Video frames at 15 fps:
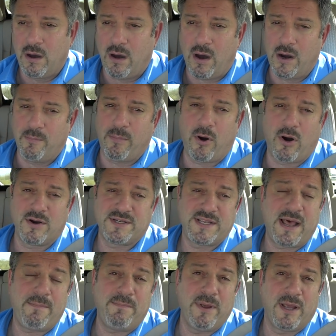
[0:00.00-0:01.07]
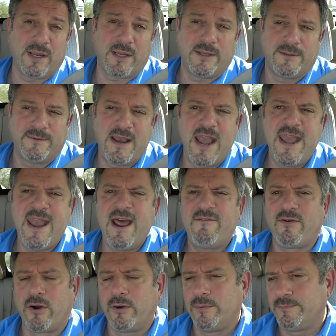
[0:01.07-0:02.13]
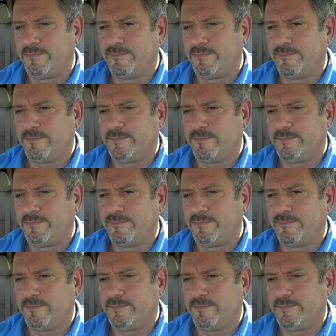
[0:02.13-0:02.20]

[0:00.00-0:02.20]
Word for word: on bars that big. Never.